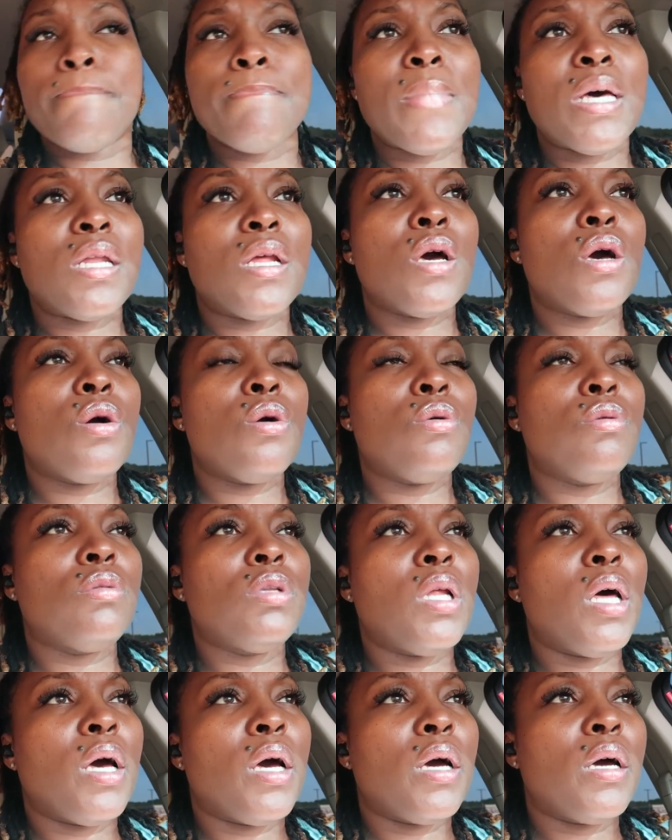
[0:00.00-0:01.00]
Not a whole
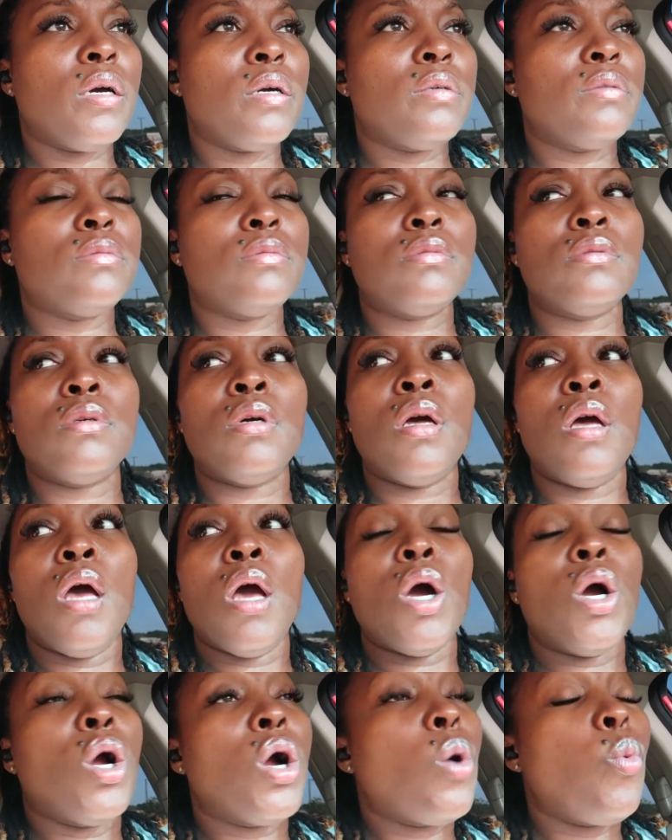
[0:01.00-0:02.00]
lot.
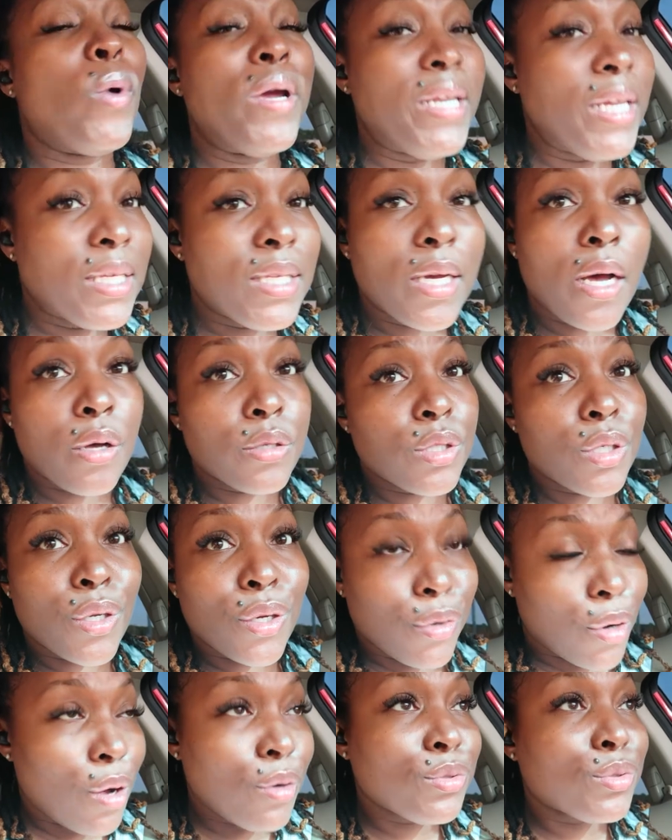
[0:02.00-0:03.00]
Girl, we need to go to the
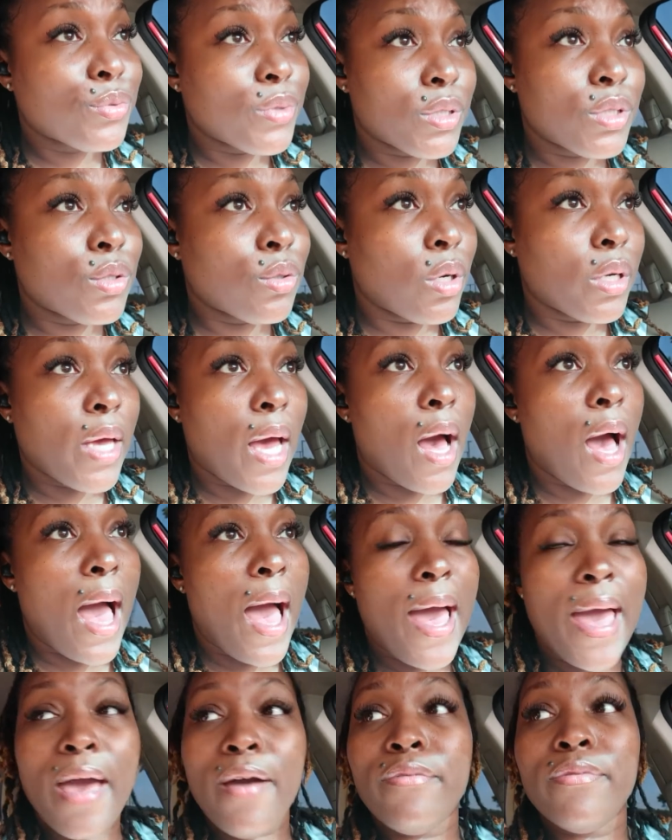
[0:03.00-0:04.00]
grocery store, y'all.
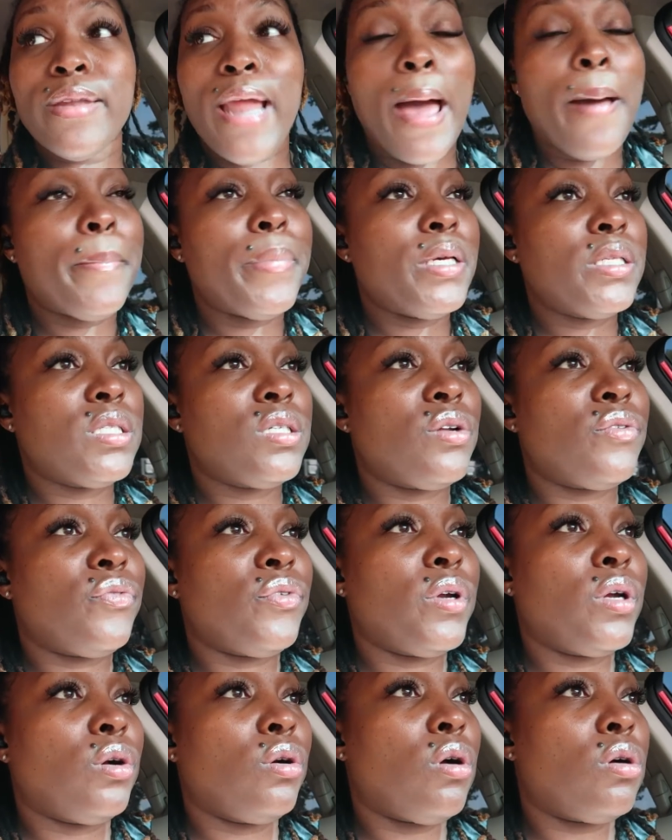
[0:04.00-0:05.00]
I have not been to the
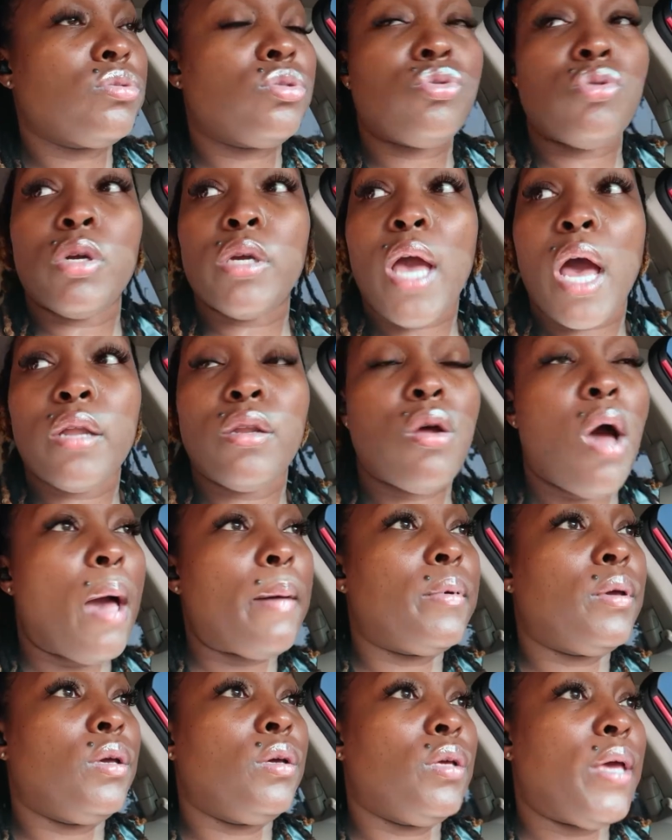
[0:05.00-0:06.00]
freaking grocery store. Y'all know
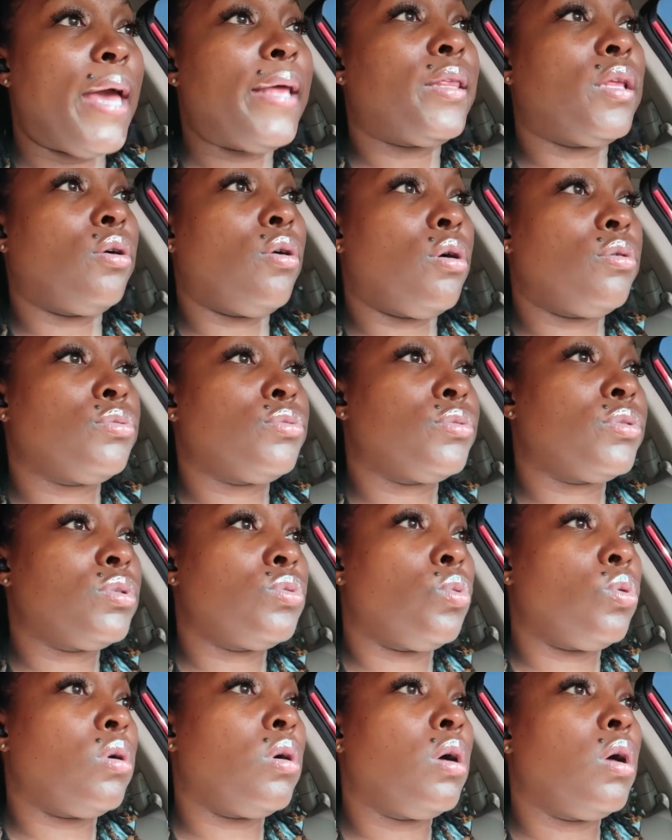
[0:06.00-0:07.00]
I be at the grocery
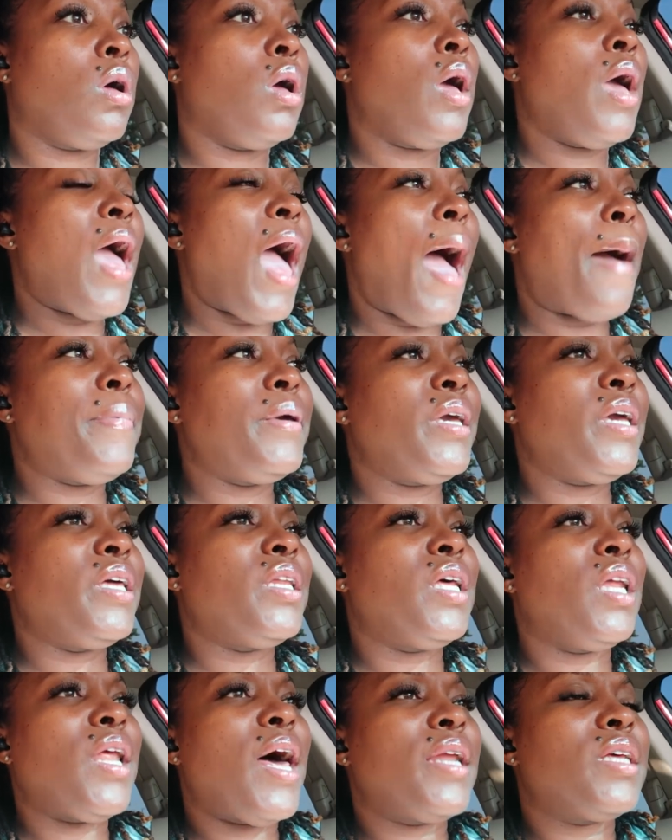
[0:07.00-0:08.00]
store. I've been
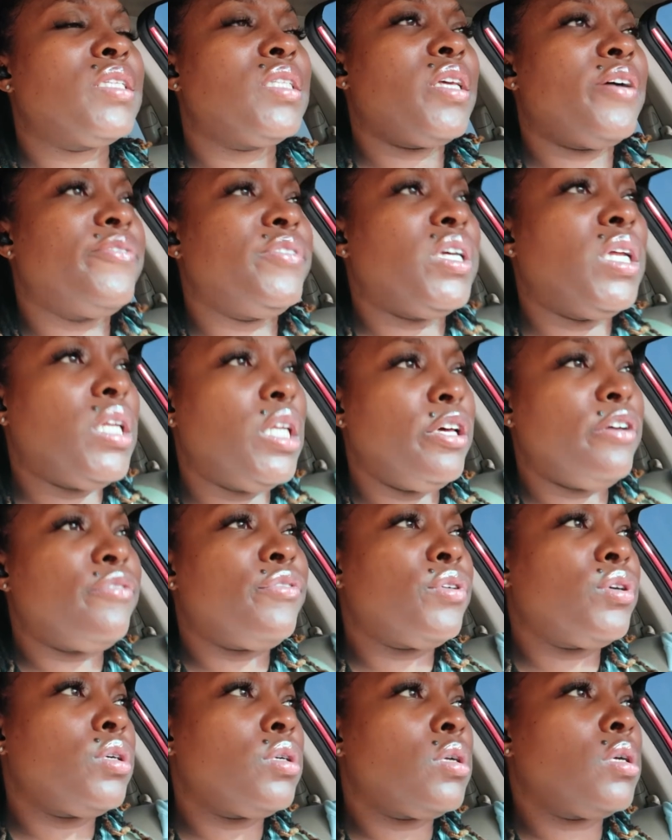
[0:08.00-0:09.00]
getting a lot of stuff
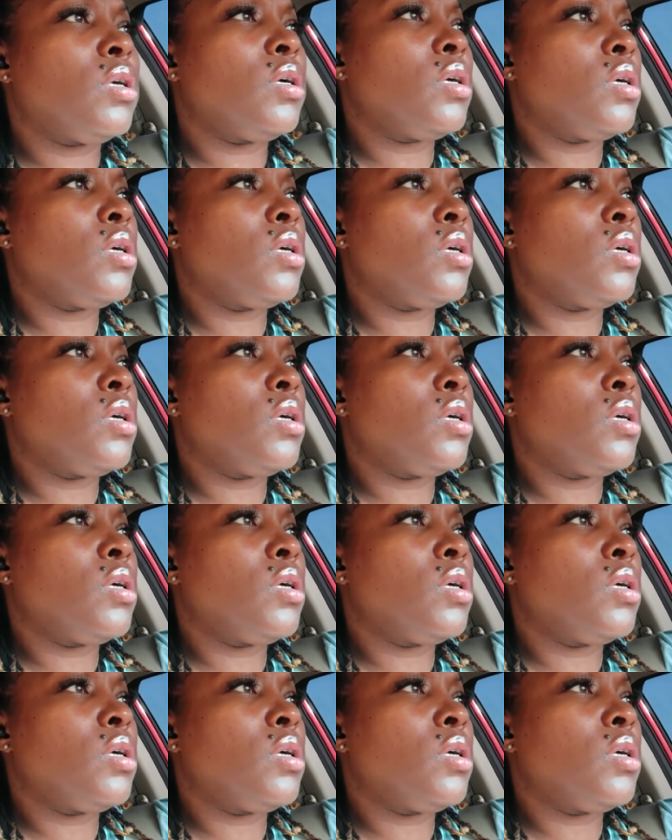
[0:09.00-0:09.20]
delivered.